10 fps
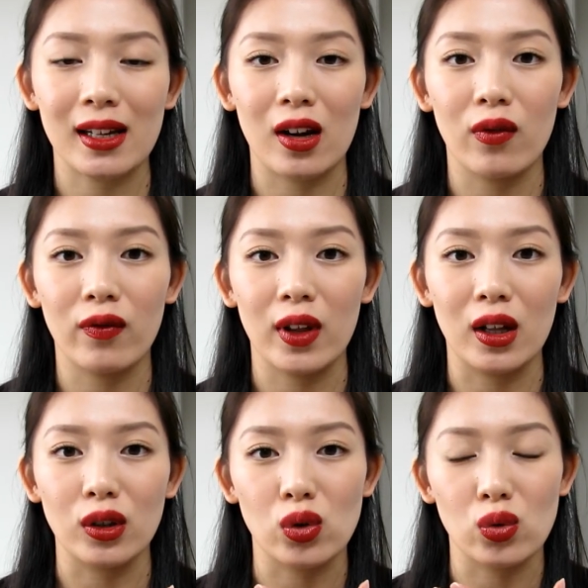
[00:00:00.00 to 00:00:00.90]
It didn't
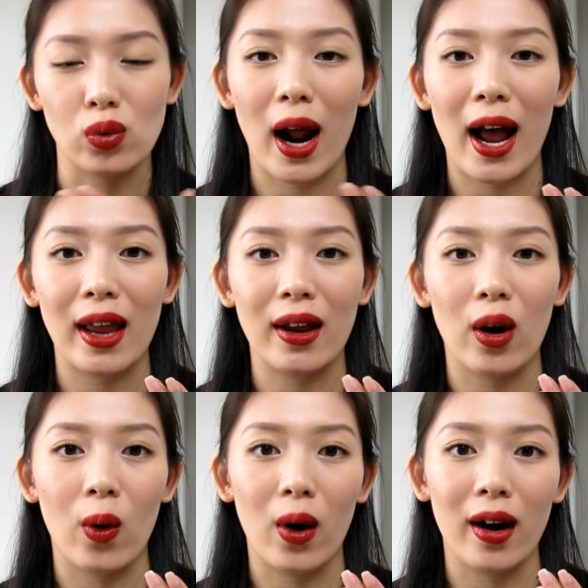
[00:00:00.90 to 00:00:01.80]
feel dry
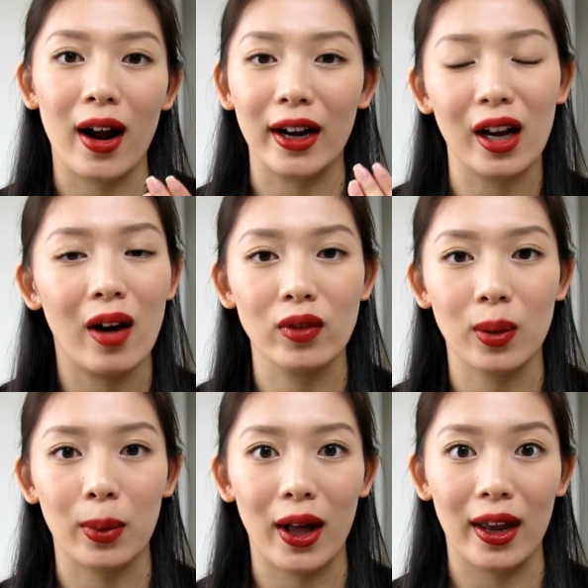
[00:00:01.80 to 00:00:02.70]
or
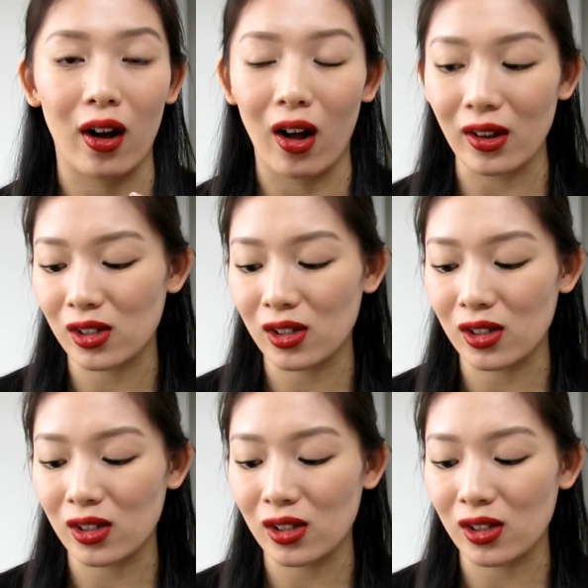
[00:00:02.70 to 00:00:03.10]
uncomfortable at all,